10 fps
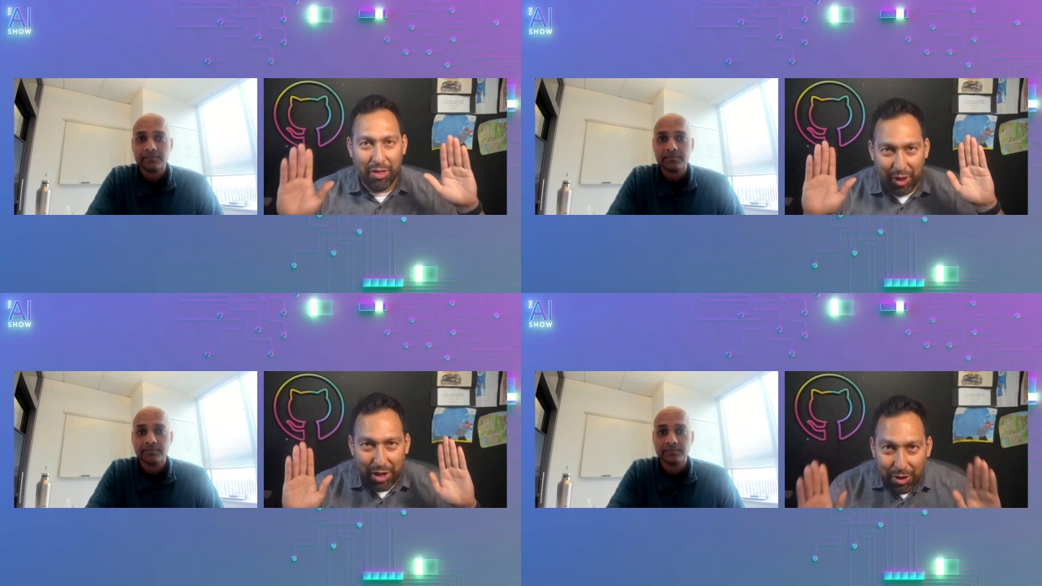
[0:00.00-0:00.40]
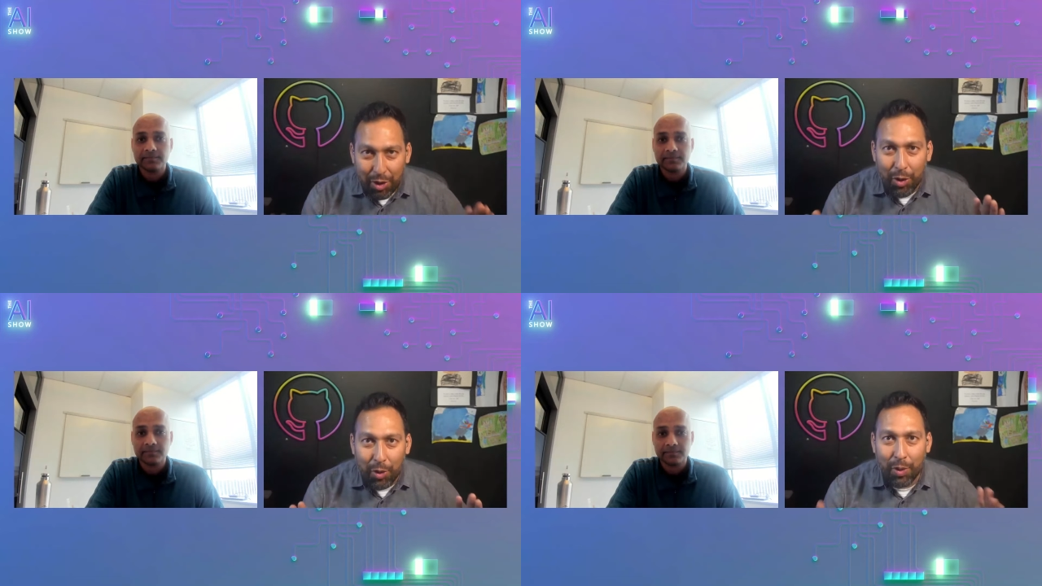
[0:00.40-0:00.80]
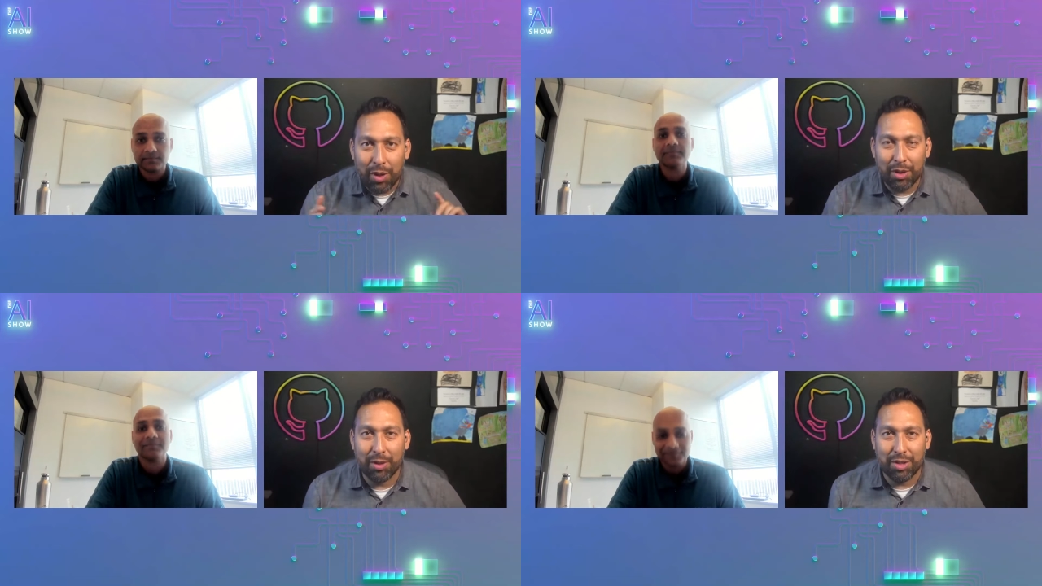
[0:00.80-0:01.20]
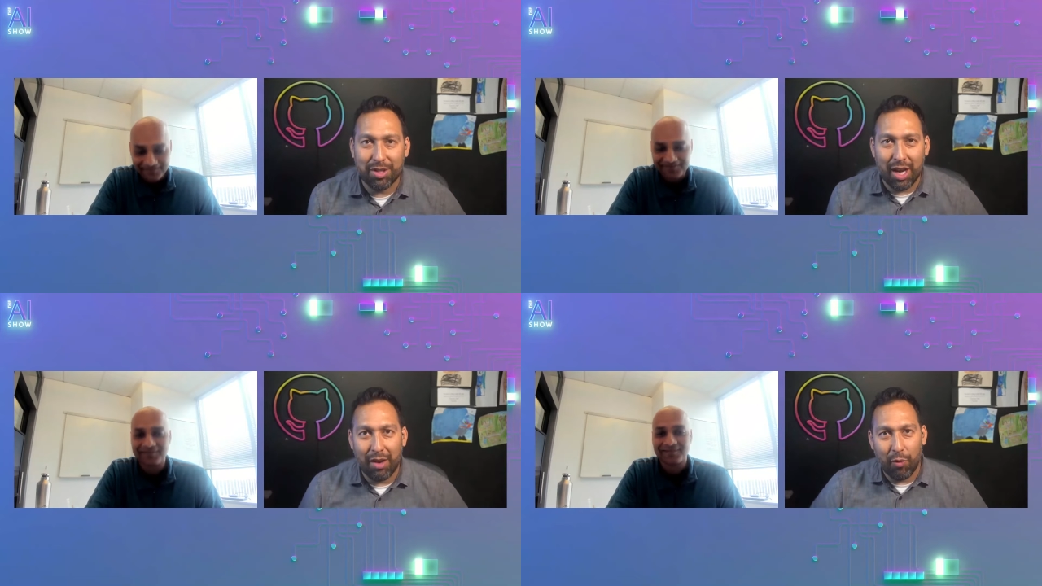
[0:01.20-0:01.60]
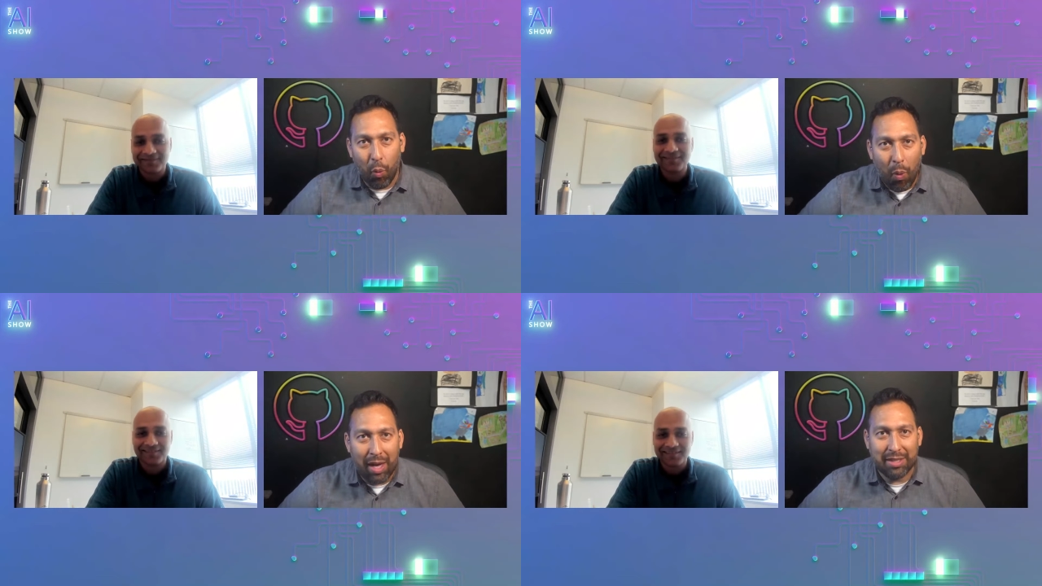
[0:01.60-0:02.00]
Speaker 1: the new stuff.
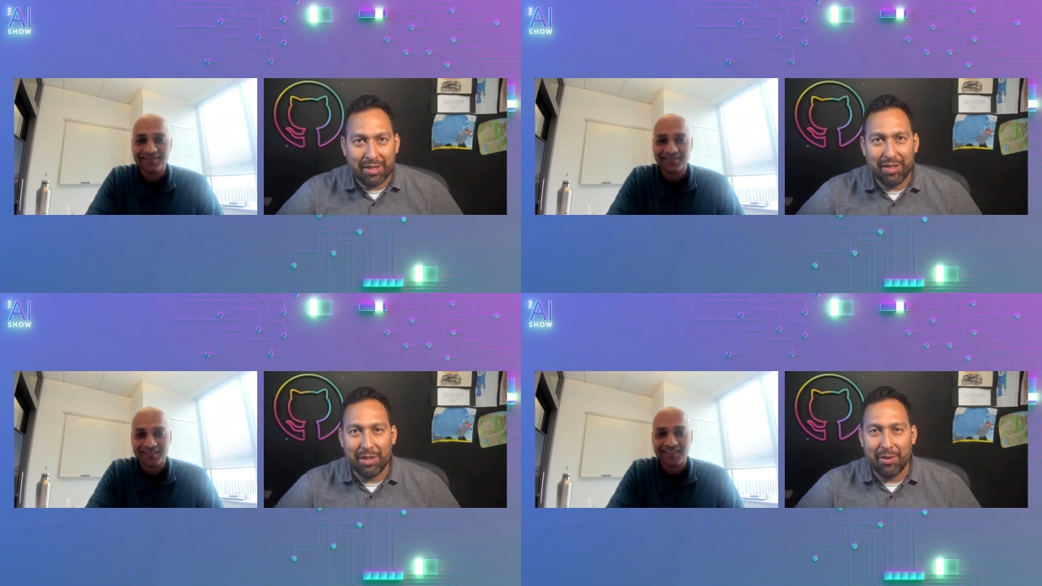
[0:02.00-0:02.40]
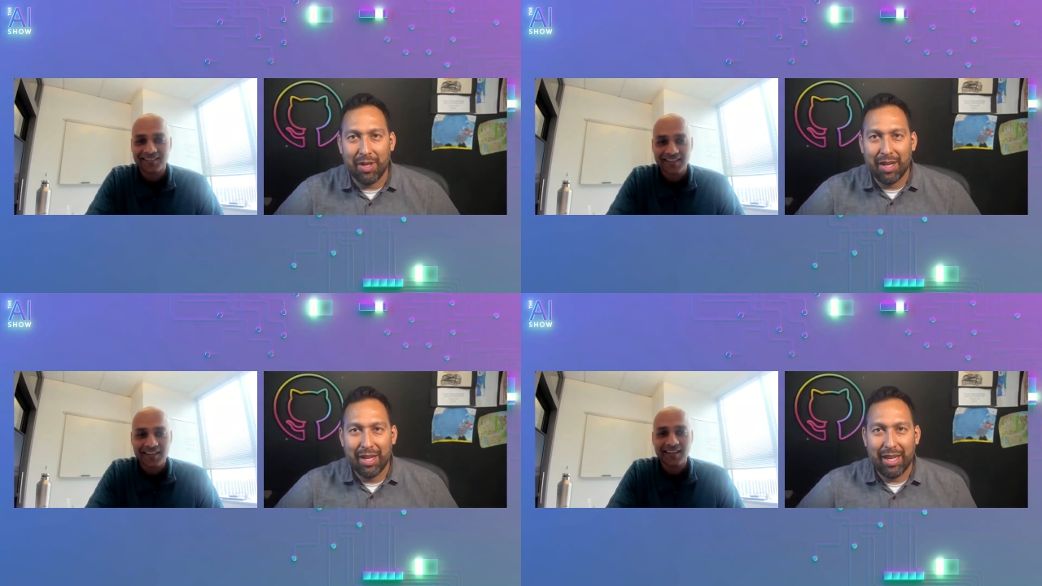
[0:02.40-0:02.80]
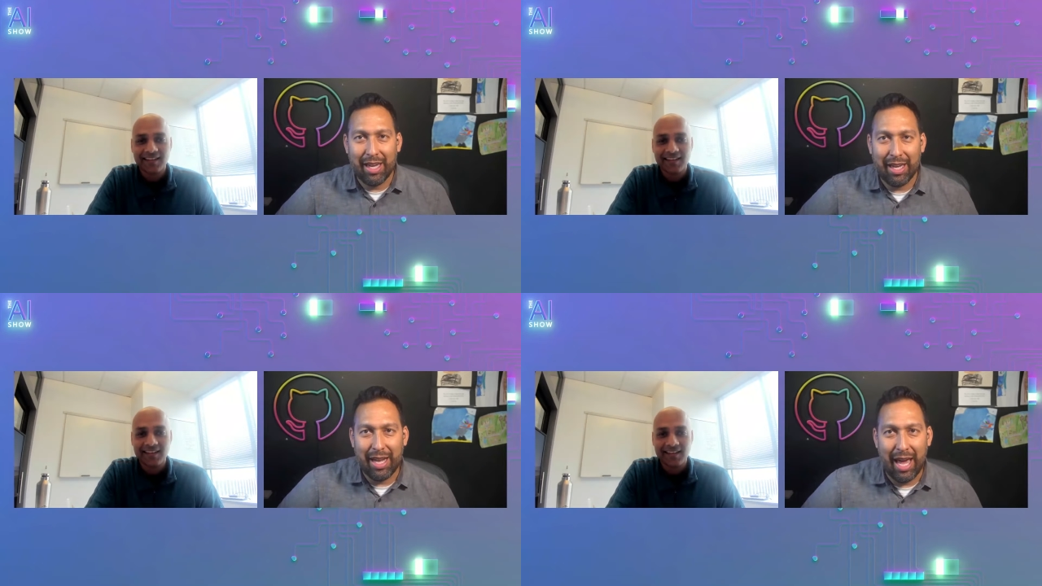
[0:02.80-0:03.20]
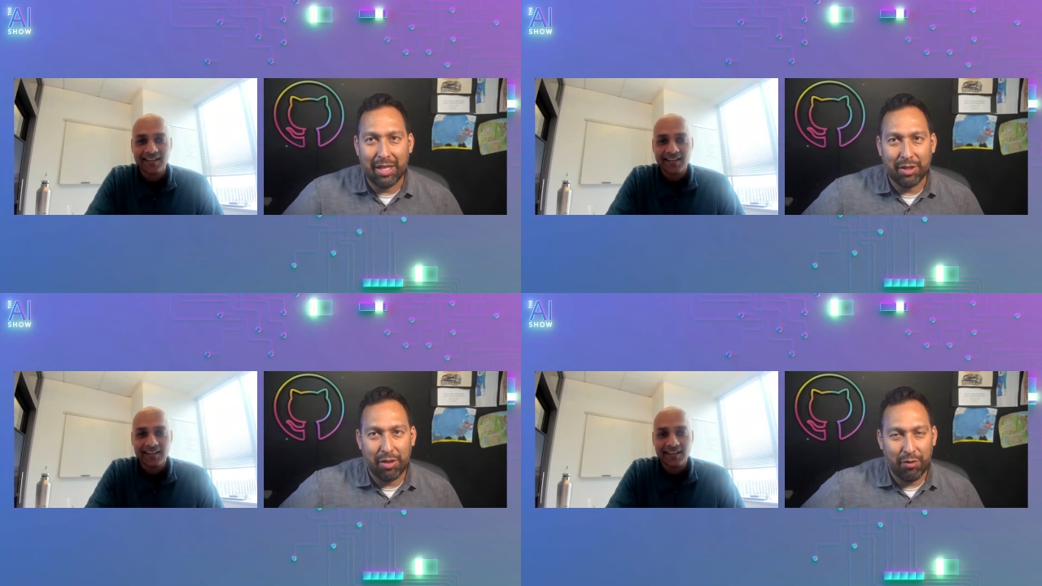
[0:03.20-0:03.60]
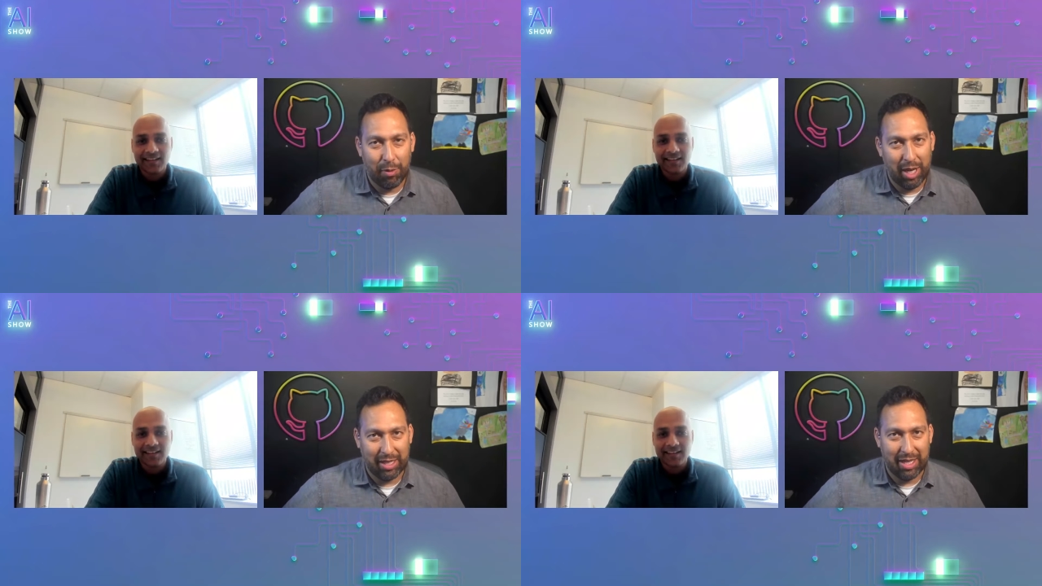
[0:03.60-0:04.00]
What's new in Azure
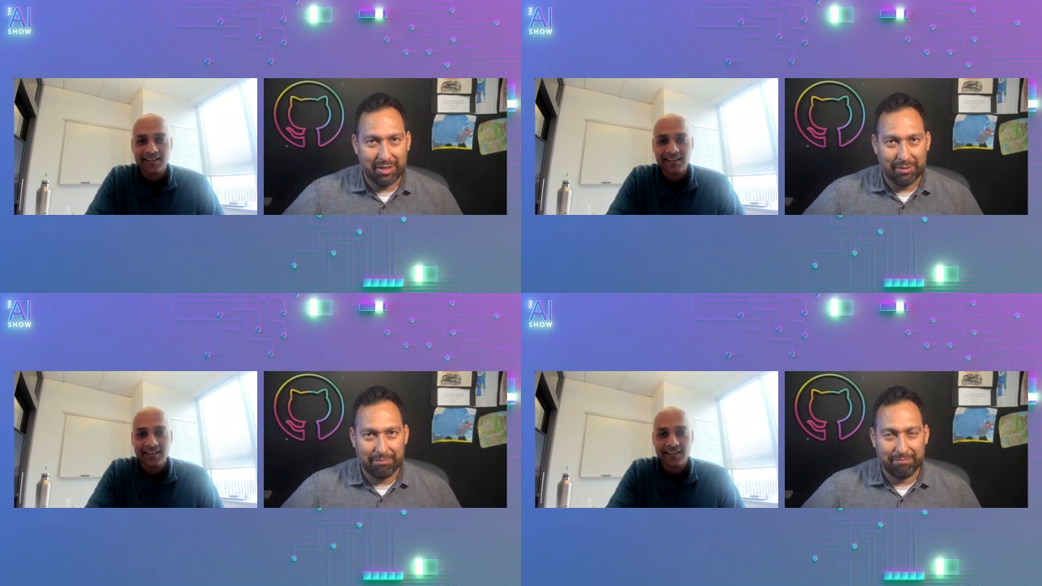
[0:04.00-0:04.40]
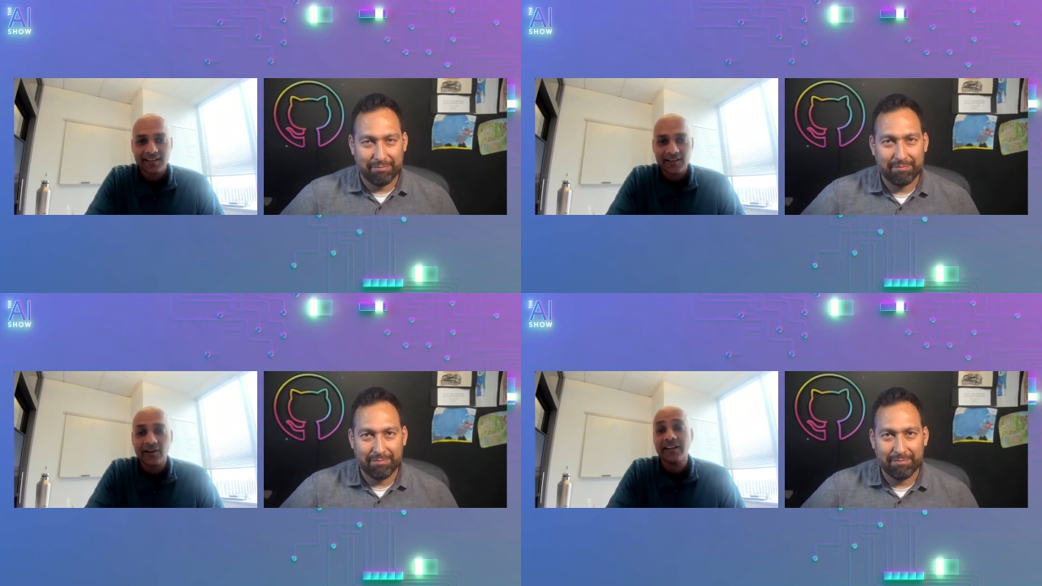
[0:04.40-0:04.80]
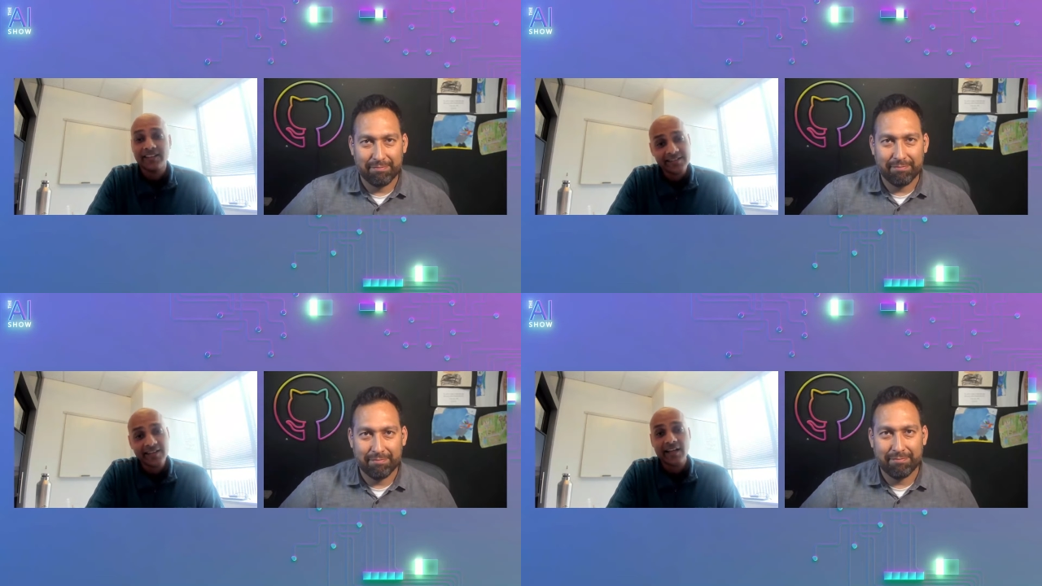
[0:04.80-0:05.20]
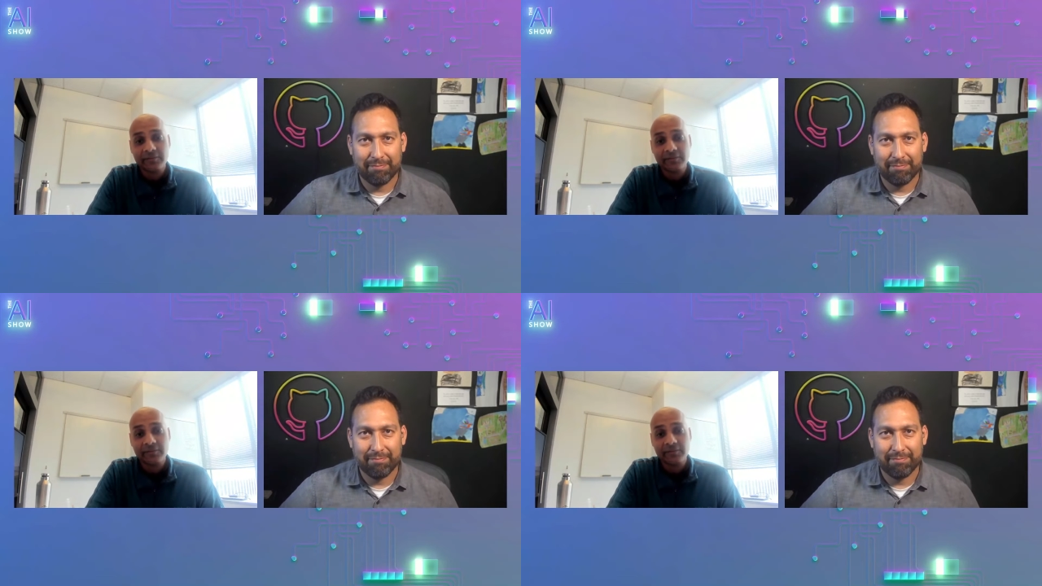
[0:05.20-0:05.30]
Form Recognizer?
Speaker 2: All right, there's